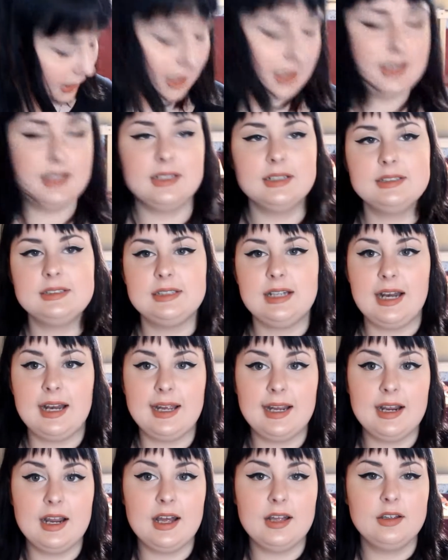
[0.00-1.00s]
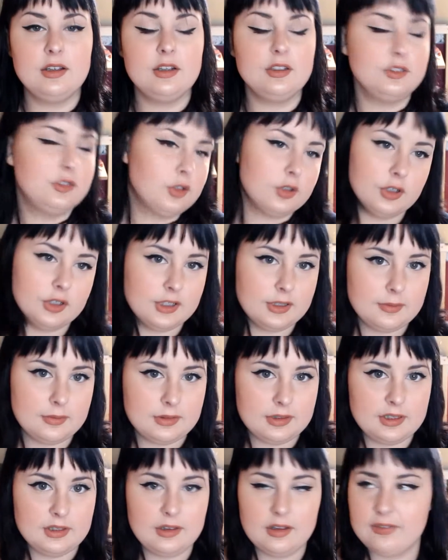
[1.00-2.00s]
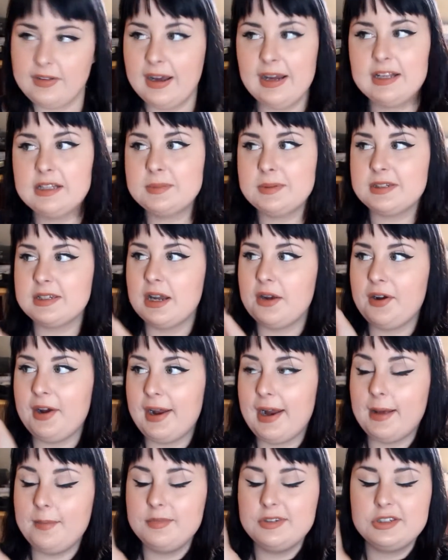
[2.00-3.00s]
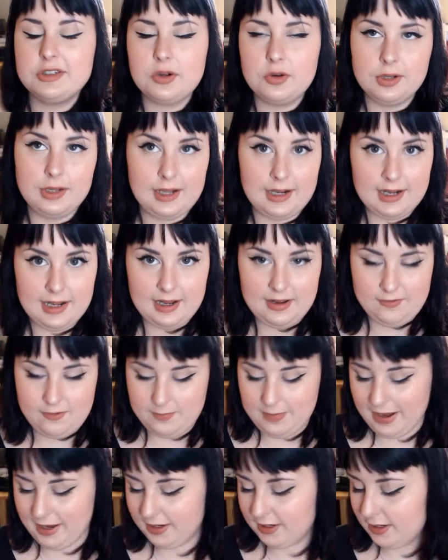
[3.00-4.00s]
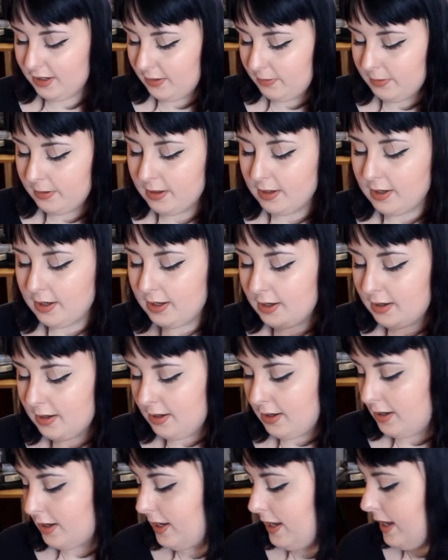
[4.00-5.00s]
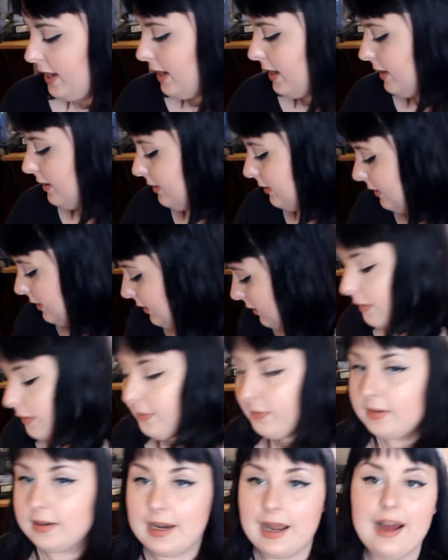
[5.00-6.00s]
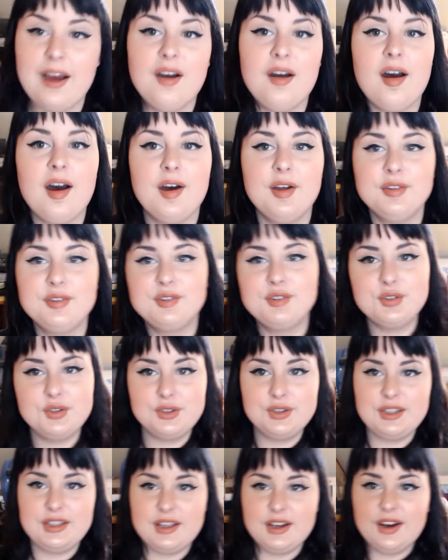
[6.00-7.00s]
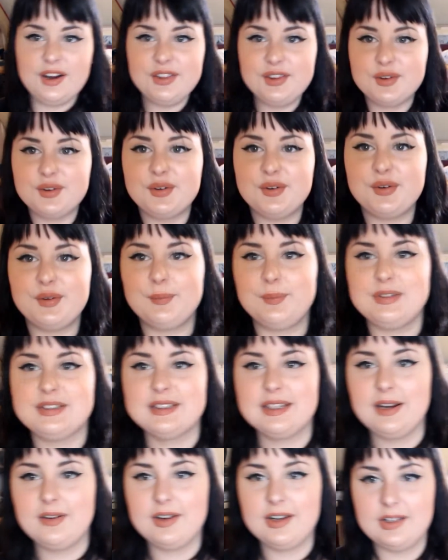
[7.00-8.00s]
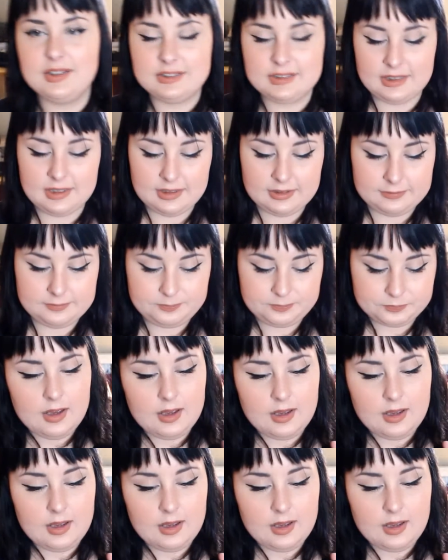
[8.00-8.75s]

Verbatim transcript: honest, I adore the, the Lovatics mascara and I'm so glad I have a backup. And now on to the other mascaras. Um,